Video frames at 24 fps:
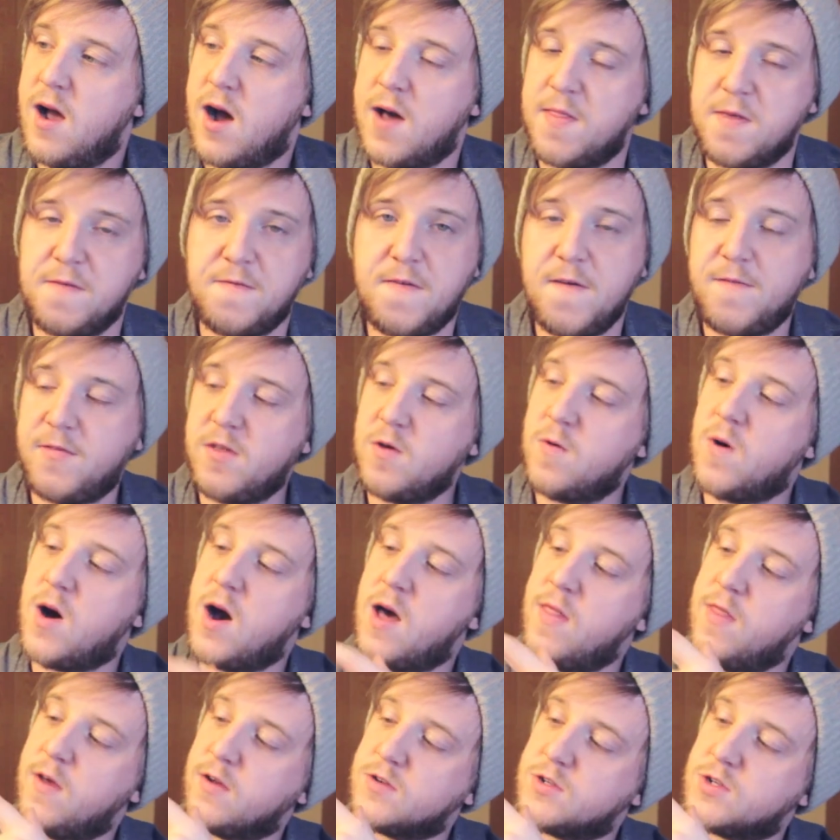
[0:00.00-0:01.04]
On the 50
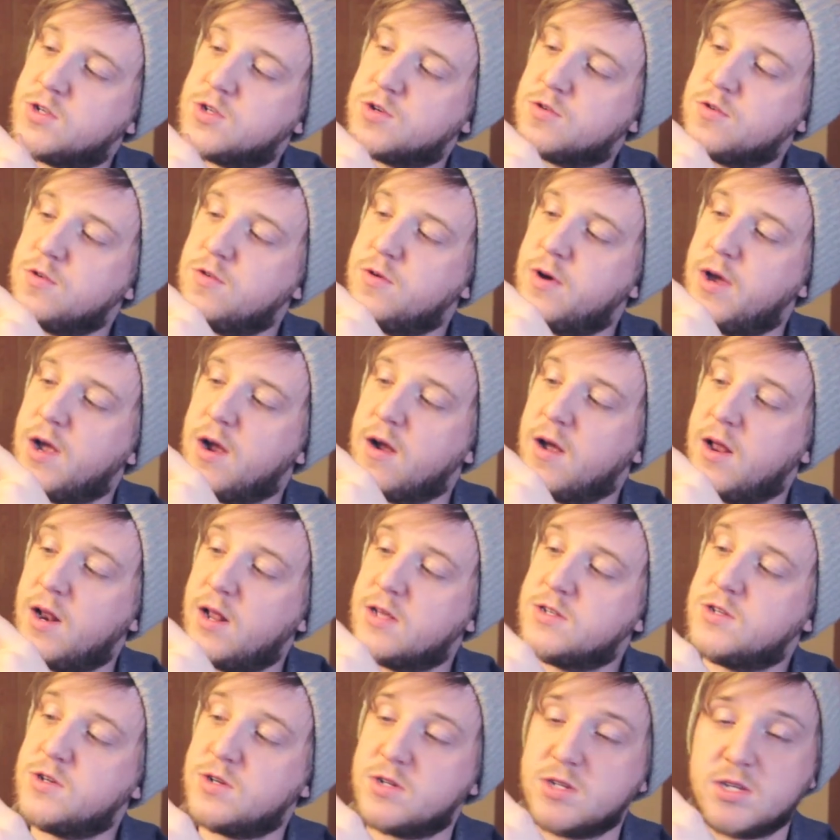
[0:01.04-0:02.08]
watt, there's a screw here,
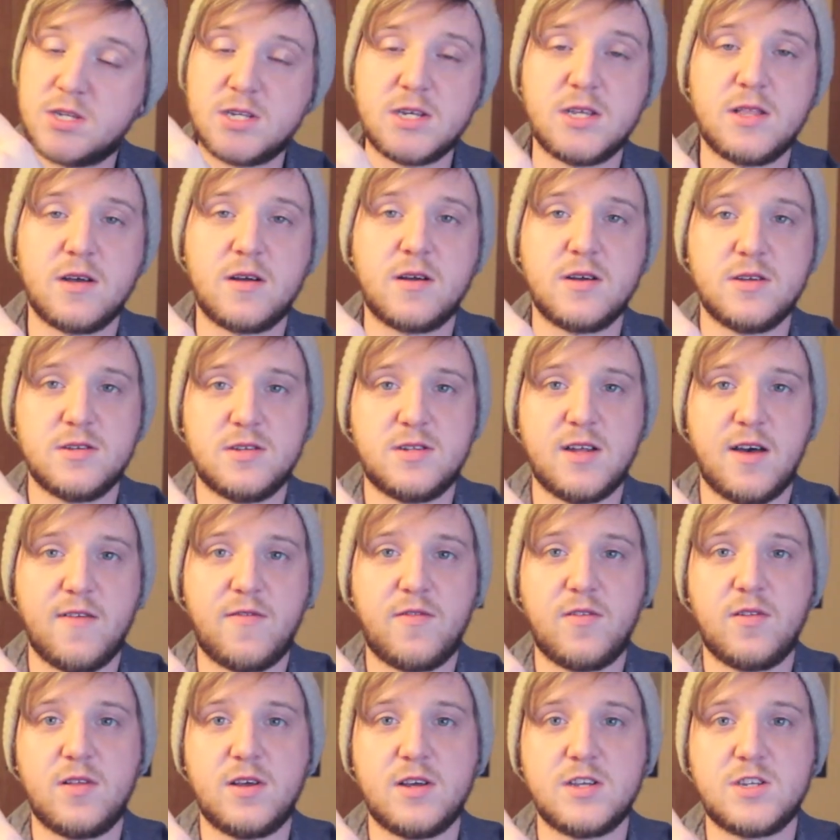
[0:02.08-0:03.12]
and as you can see, there is
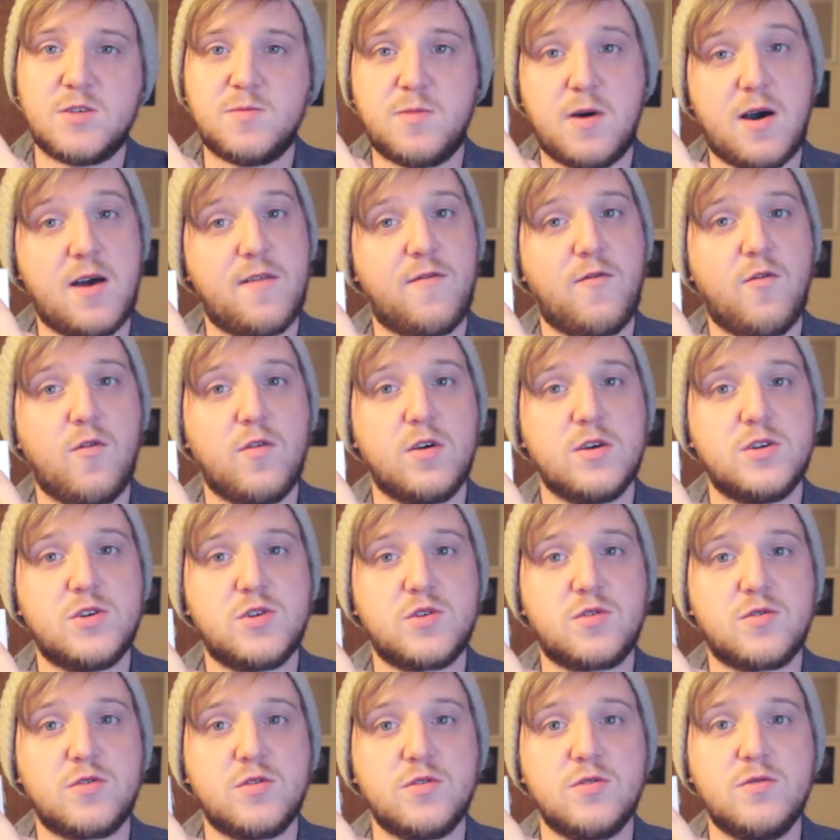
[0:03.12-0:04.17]
definitely a spot for a
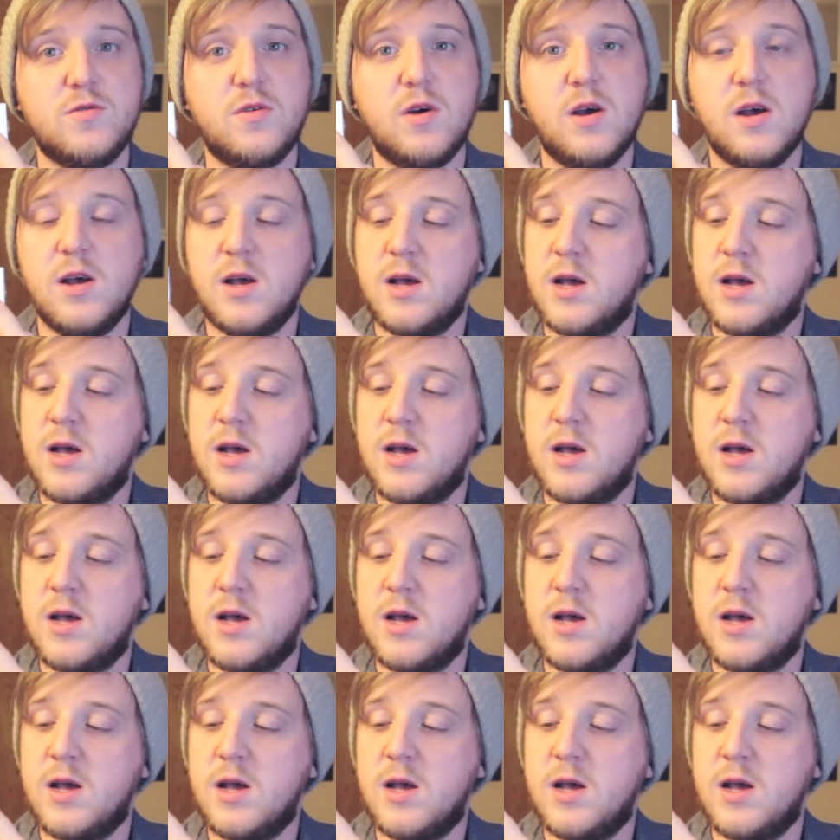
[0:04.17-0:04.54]
screw.